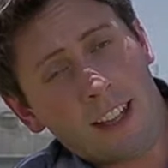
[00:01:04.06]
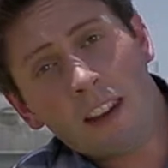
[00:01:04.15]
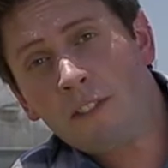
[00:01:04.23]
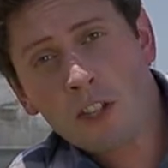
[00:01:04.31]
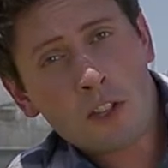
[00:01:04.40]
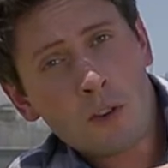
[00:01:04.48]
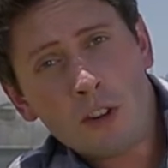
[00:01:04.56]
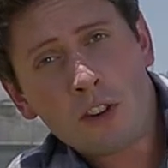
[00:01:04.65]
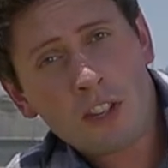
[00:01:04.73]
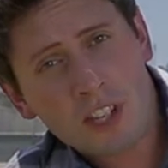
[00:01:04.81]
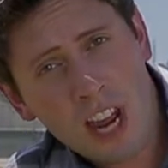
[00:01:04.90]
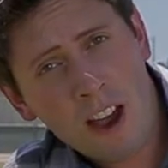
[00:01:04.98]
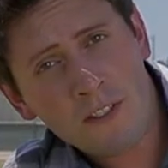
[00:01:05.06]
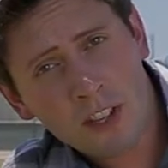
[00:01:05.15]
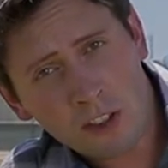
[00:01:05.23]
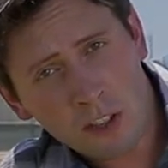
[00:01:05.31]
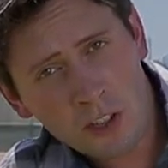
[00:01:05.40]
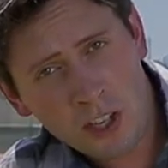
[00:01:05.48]
And if a student or staff is
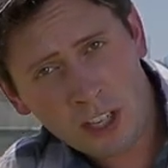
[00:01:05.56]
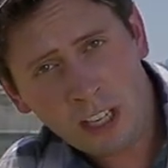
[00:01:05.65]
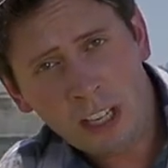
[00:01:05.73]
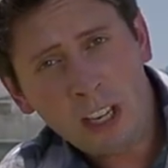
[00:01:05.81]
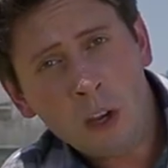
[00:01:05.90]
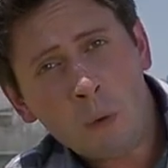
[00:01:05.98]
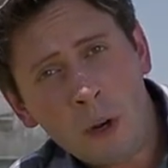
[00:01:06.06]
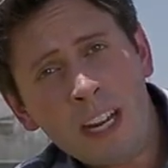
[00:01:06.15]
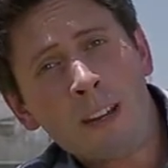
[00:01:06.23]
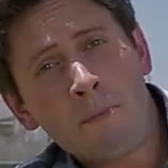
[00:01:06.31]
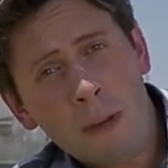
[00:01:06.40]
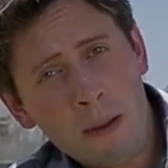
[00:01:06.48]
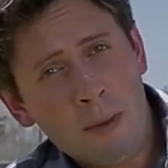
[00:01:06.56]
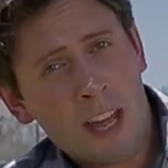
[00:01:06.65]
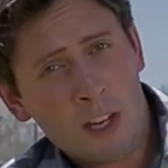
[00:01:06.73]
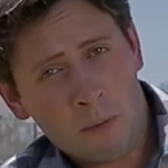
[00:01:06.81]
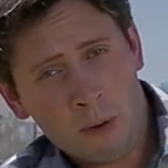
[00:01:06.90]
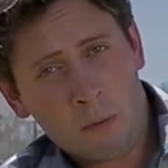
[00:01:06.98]
allergic, weed and bee
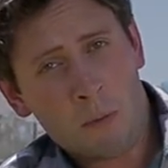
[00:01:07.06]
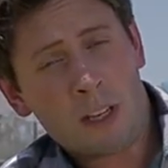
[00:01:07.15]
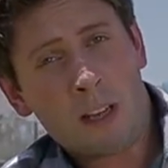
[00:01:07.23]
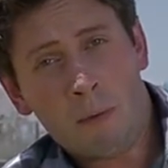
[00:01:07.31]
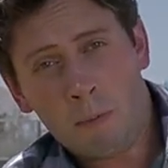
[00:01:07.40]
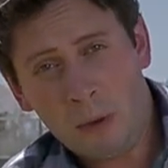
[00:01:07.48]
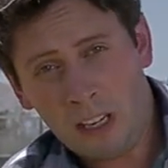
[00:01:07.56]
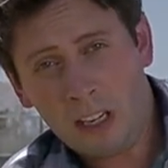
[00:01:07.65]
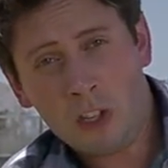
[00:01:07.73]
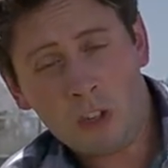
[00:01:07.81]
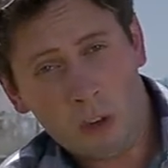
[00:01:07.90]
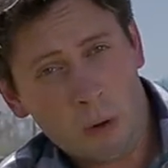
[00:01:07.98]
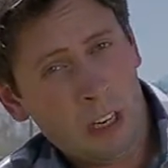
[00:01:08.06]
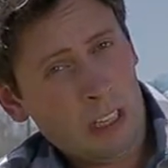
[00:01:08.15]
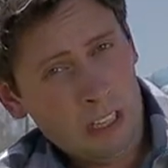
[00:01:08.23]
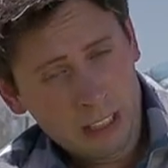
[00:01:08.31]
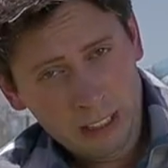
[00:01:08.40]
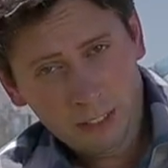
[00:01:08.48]
management will become a big issue.
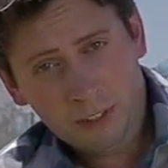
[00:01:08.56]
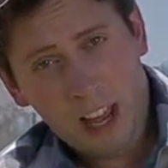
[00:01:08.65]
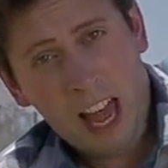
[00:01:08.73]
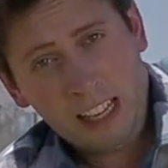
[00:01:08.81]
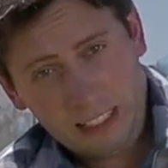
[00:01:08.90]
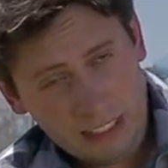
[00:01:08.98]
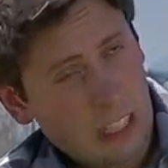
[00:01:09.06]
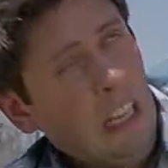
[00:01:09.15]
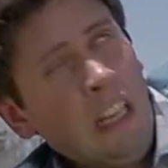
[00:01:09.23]
Fast.